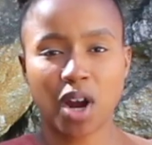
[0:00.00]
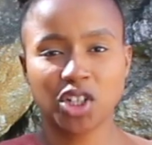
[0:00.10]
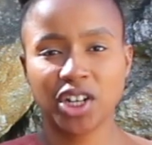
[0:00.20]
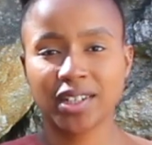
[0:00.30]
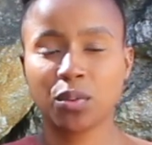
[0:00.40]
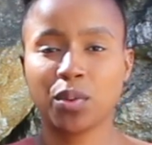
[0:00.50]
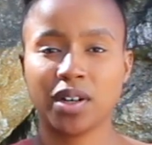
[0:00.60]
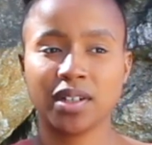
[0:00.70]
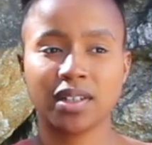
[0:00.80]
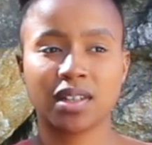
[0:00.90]
project
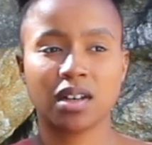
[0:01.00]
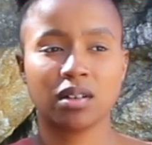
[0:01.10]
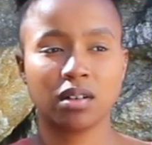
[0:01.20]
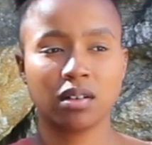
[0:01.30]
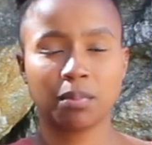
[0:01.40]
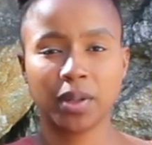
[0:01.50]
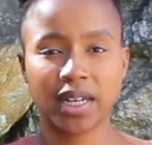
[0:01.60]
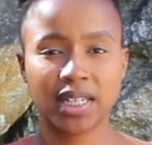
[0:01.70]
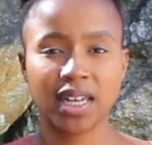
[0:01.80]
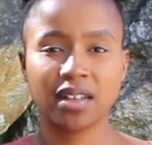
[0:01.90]
was
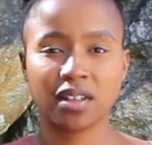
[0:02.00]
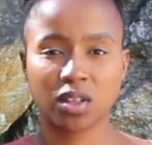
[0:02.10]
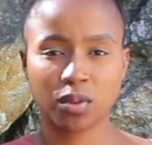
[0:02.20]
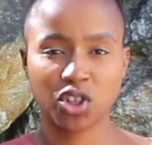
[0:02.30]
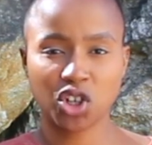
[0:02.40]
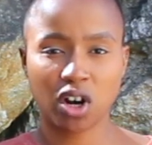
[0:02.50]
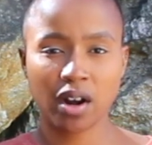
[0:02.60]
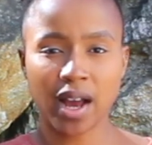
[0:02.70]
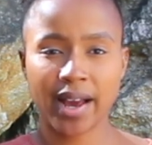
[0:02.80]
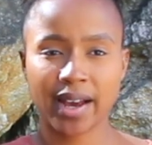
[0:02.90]
planting the Swiss
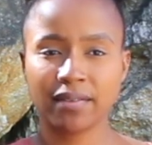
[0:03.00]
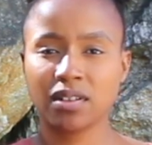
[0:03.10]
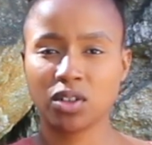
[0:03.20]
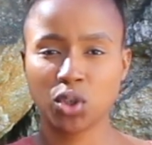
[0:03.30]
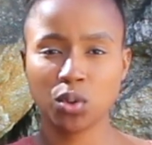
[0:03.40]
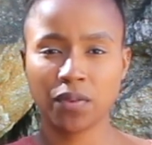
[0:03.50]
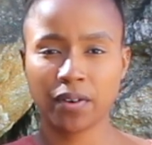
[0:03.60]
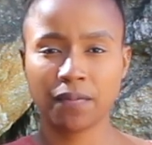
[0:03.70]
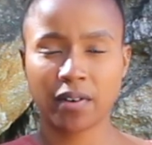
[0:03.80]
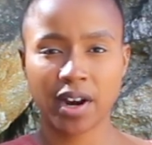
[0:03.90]
chard. I have the 2
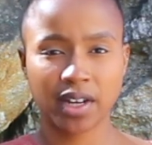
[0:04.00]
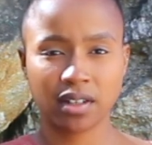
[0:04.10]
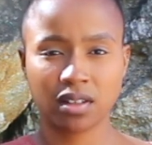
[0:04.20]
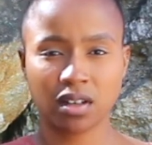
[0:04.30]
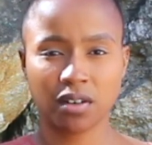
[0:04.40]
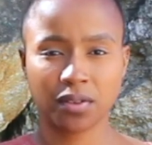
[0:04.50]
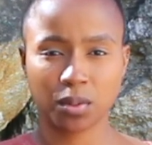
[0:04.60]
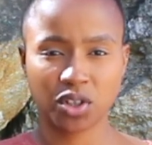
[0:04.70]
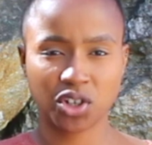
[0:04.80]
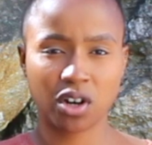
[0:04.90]
different varieties of
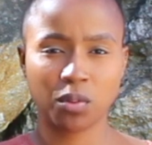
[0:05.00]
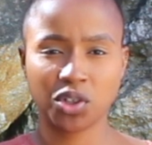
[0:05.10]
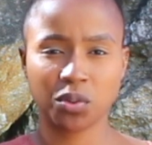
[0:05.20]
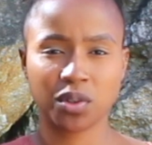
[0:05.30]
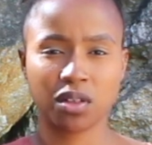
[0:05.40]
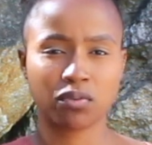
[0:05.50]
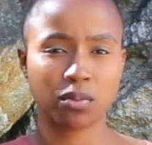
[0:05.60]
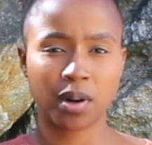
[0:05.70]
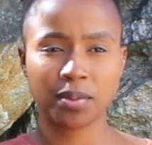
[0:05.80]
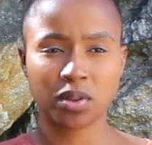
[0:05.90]
Swiss chard, which was a
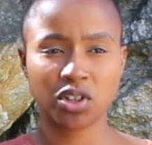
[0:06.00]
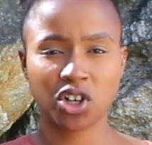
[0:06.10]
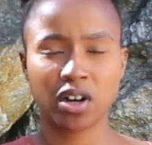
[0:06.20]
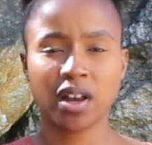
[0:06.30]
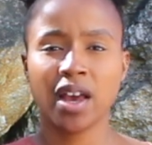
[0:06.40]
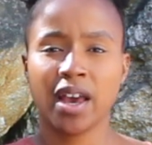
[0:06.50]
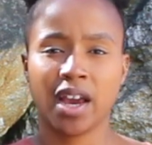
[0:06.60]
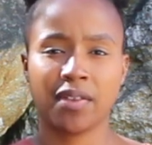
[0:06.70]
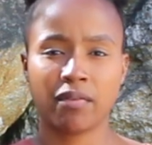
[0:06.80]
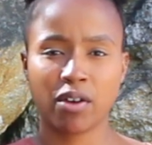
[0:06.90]
rhubarb Swiss chard
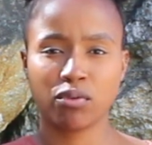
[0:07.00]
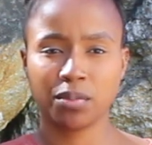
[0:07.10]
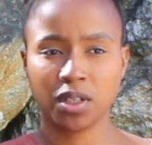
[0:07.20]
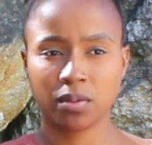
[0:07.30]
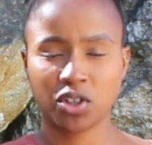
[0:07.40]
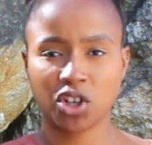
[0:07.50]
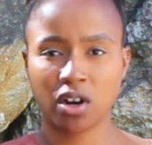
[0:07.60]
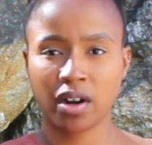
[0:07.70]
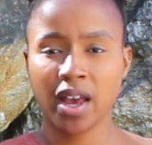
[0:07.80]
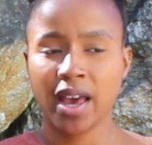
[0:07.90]
and the red ruby Swiss
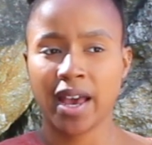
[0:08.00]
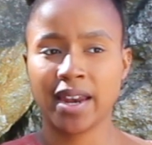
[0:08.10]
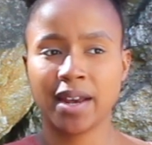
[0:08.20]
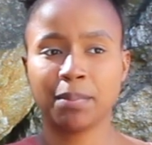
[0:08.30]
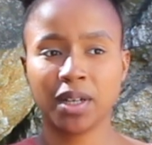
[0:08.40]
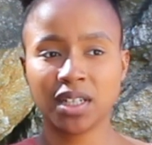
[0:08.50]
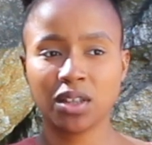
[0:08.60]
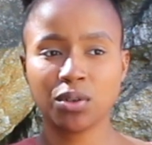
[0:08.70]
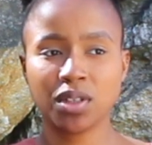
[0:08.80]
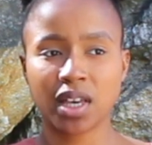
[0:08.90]
chard, and I
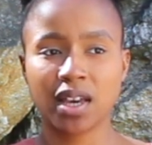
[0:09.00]
planted those